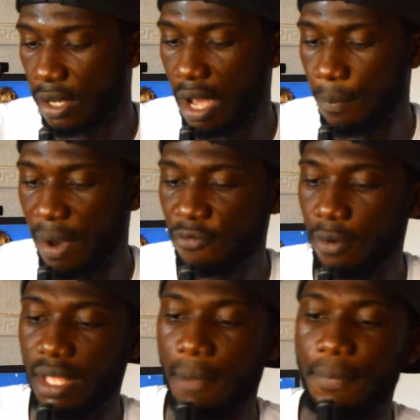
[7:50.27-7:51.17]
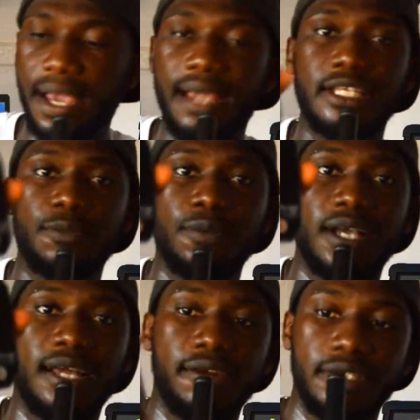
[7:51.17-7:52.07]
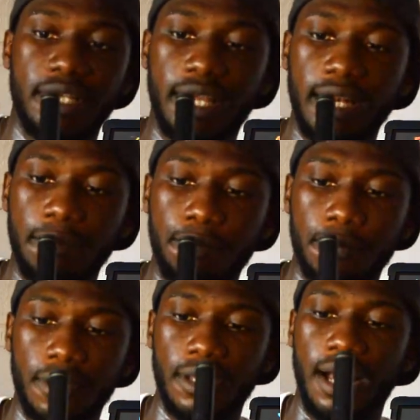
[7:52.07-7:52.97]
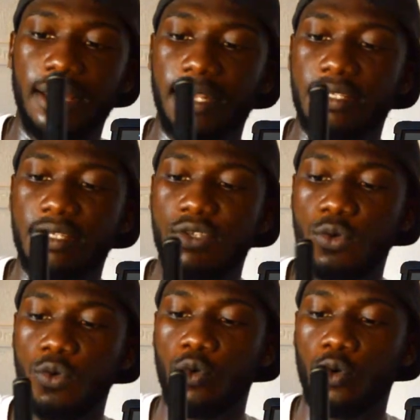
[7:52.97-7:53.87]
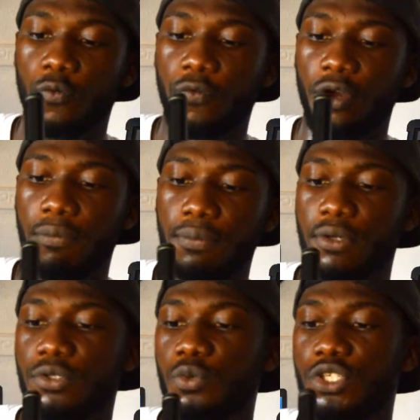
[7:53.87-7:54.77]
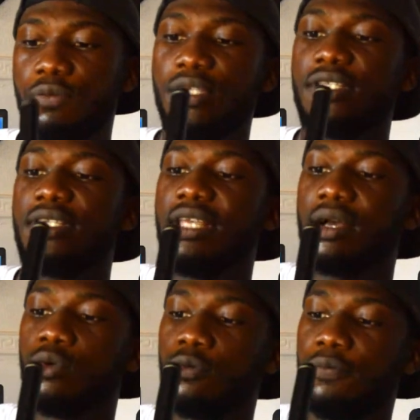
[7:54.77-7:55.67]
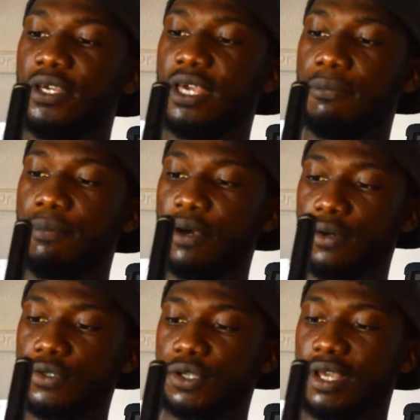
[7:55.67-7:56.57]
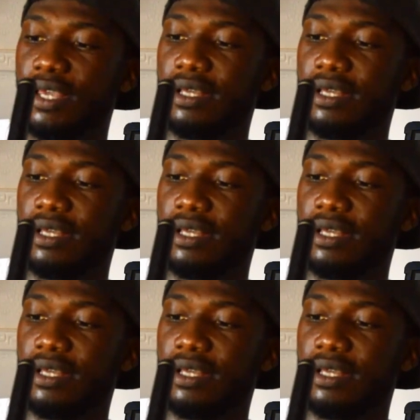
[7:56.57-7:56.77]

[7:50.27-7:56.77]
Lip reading: Apart from that, behind the speaker there is a clip, and there is this hook for a belt, which means there could be a belt